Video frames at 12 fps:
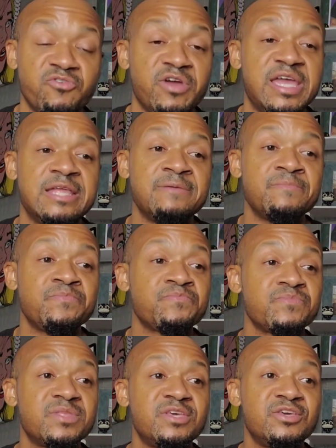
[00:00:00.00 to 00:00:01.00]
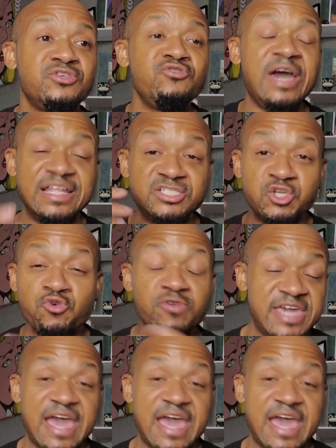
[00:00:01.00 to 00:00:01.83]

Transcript: were great you got two